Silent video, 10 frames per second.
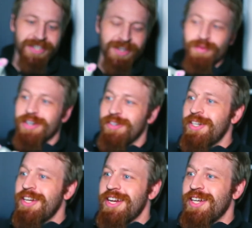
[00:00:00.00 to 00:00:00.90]
Well,
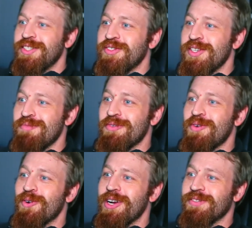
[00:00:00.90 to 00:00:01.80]
as you've seen
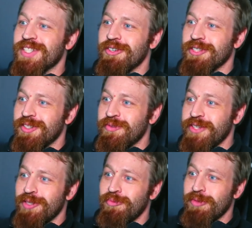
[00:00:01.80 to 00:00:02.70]
before, I've soundly
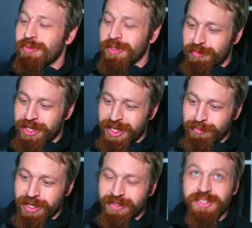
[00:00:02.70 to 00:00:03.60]
defeated people in pack
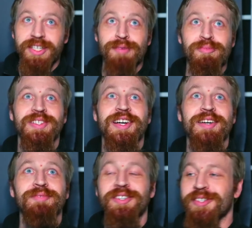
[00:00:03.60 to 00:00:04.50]
battles a couple
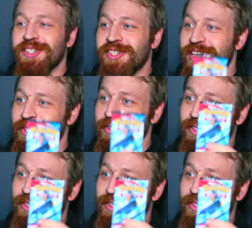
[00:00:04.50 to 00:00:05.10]
times here on the channel, so